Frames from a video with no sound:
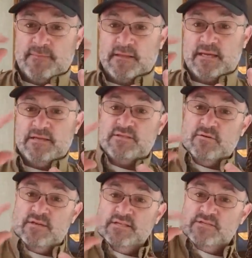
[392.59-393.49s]
Okay,
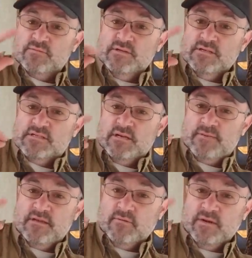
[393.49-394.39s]
so this one's going to
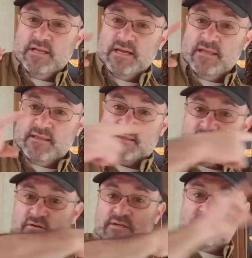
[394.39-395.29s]
be the relay that the
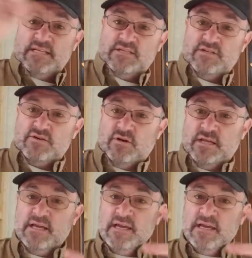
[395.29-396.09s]
thermostat's controlling.